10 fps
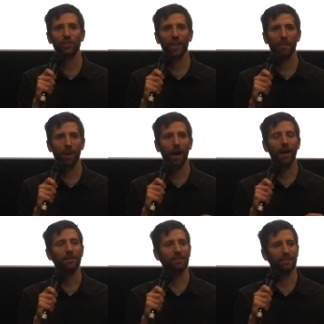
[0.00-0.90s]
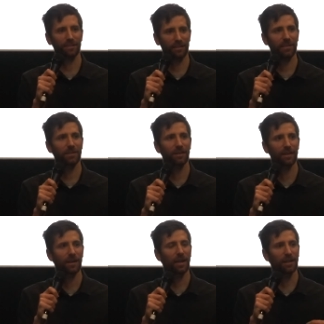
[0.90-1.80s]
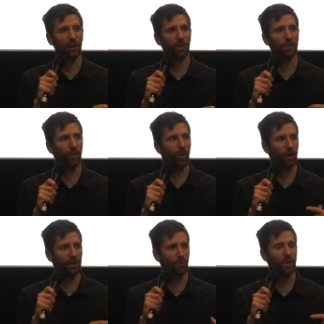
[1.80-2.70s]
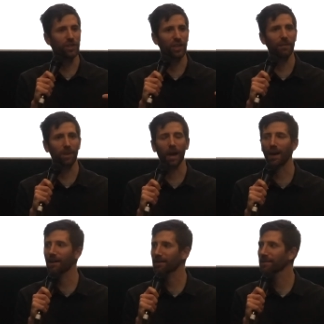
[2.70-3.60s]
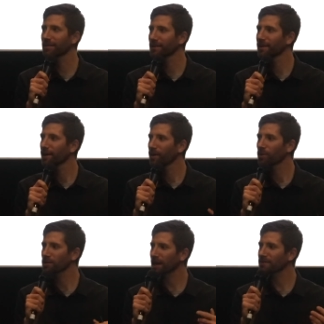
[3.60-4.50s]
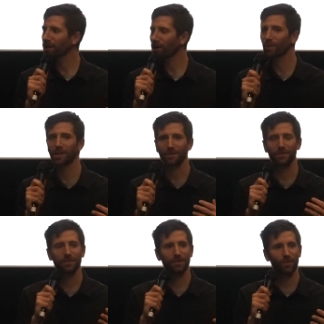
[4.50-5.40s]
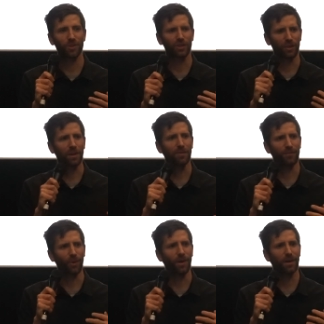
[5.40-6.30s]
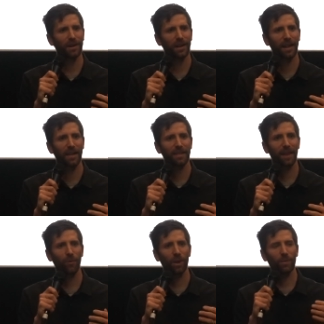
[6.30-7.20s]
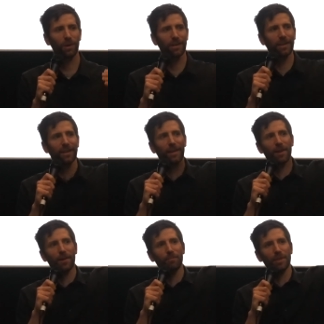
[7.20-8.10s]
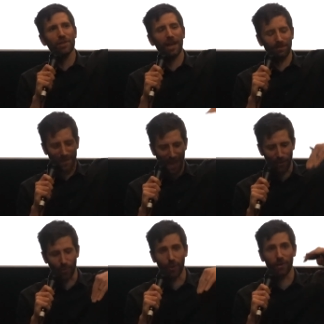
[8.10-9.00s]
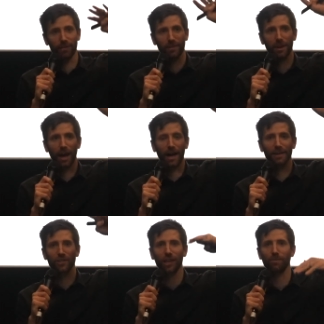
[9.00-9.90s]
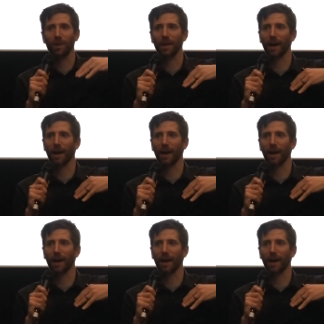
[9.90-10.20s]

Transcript: shape us a little bit more than we shape God, which that's always what you're looking for, that we would be shaped downward, God shaping